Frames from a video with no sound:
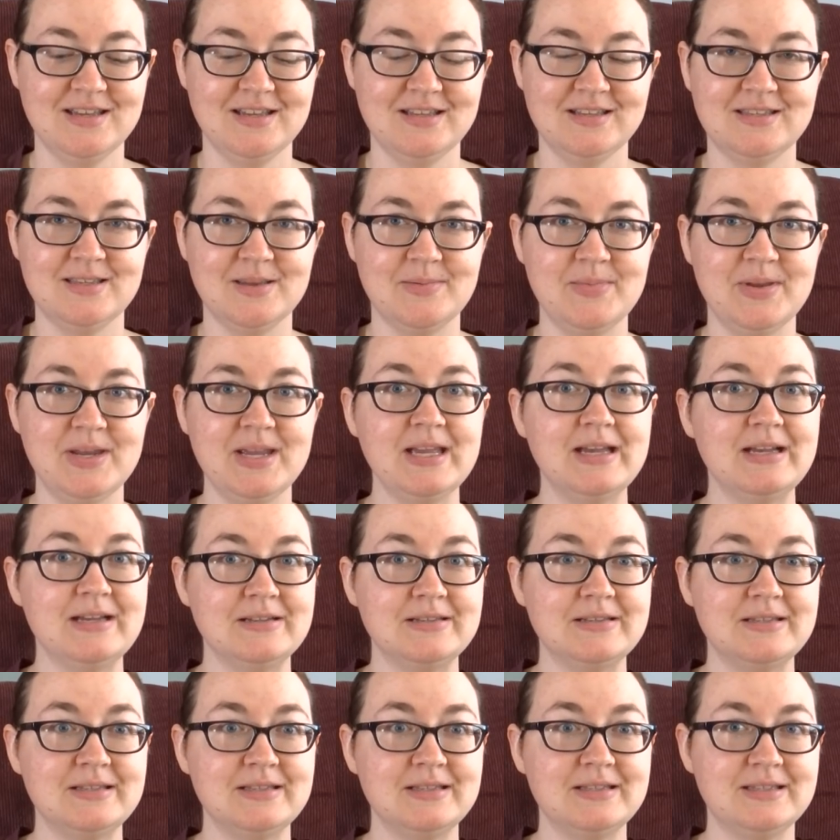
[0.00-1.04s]
somebody
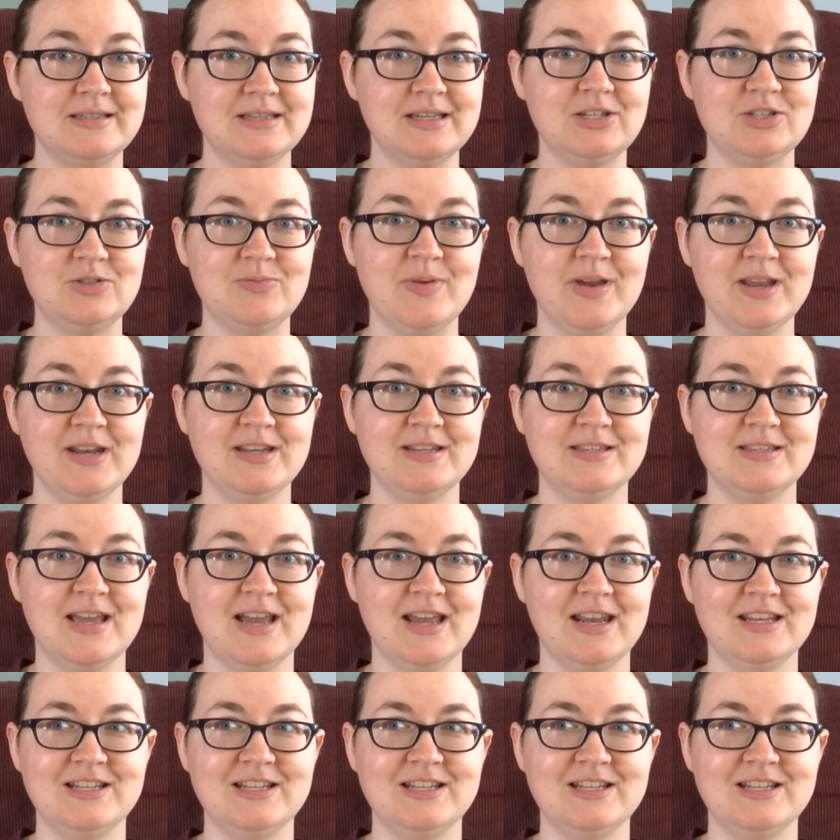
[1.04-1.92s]
else stitch my design.